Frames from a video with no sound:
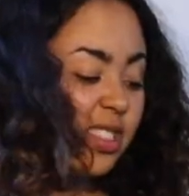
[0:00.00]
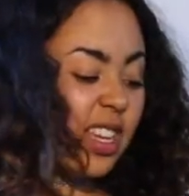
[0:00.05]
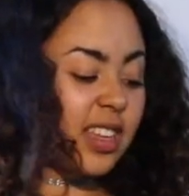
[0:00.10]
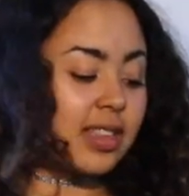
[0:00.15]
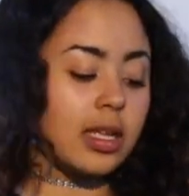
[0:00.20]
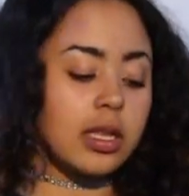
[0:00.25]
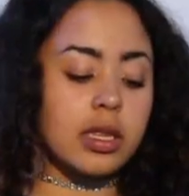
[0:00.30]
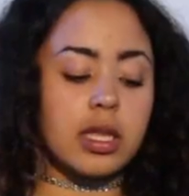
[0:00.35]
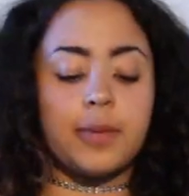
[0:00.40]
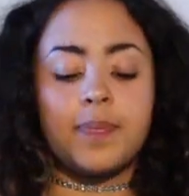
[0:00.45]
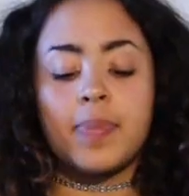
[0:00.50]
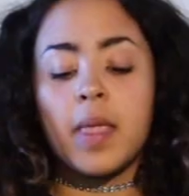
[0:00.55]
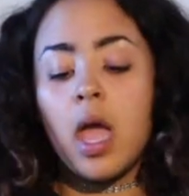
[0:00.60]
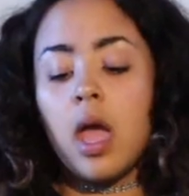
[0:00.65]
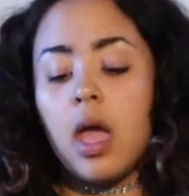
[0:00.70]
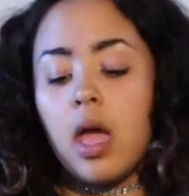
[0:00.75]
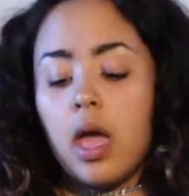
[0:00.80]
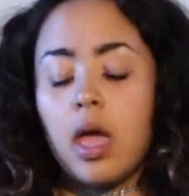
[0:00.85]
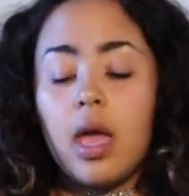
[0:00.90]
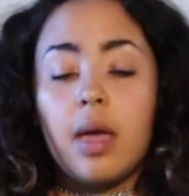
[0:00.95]
technically.
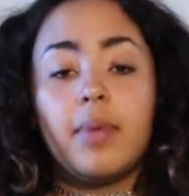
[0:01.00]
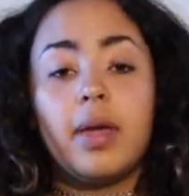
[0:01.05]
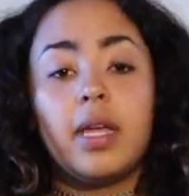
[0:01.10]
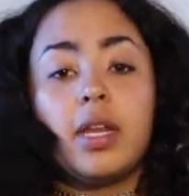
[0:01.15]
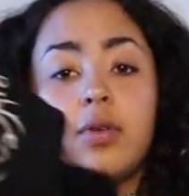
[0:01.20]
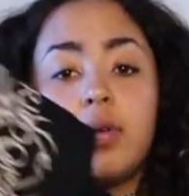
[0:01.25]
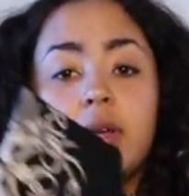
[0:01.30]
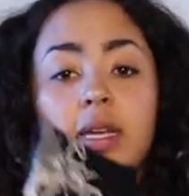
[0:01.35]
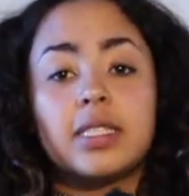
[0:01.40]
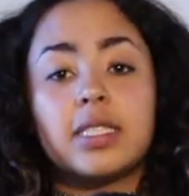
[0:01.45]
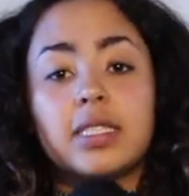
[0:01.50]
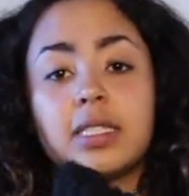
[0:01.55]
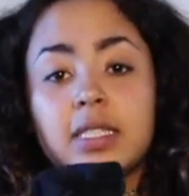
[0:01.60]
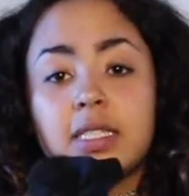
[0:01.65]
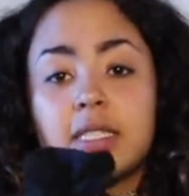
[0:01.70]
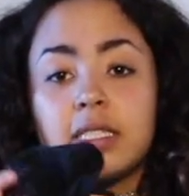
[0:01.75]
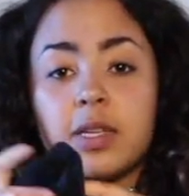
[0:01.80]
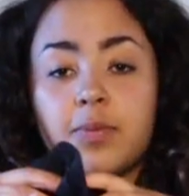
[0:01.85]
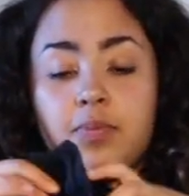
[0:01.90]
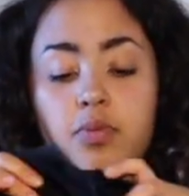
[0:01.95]
Anyways,
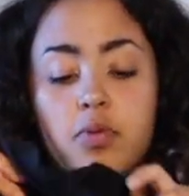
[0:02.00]
this is a